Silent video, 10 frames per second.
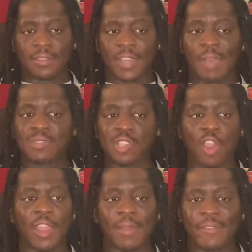I'm
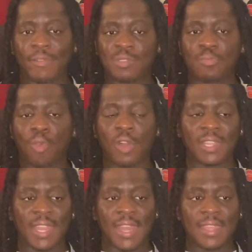sorry if I'm spoiling
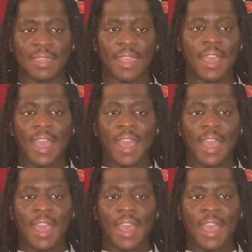anything.